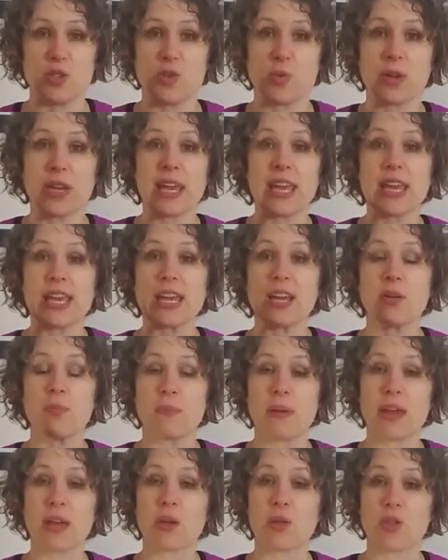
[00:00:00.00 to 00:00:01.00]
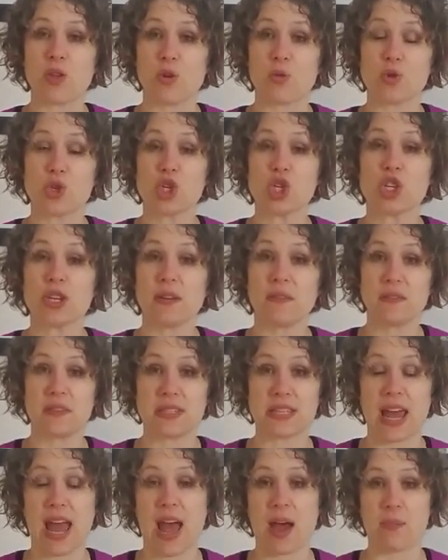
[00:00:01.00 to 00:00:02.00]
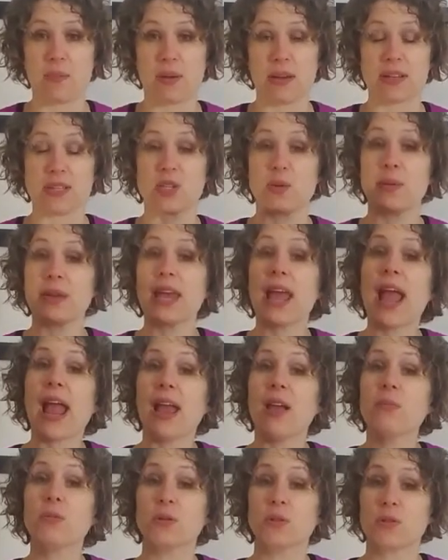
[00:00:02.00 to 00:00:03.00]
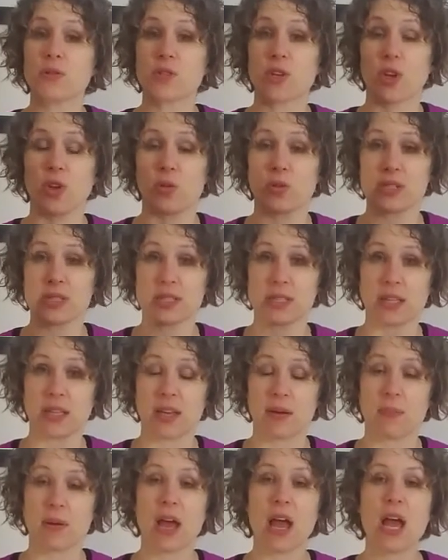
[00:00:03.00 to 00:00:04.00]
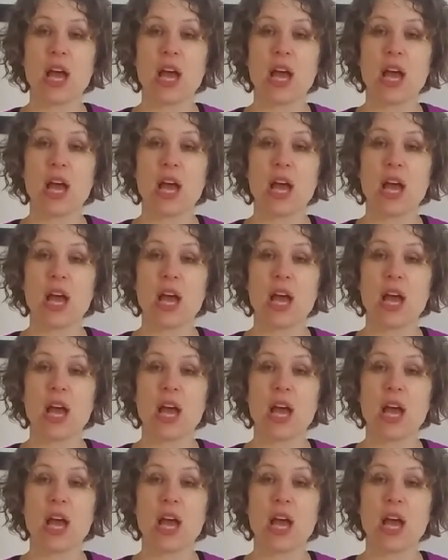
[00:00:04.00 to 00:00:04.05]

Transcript: You can't make those shifts happen to be able to go to sleep.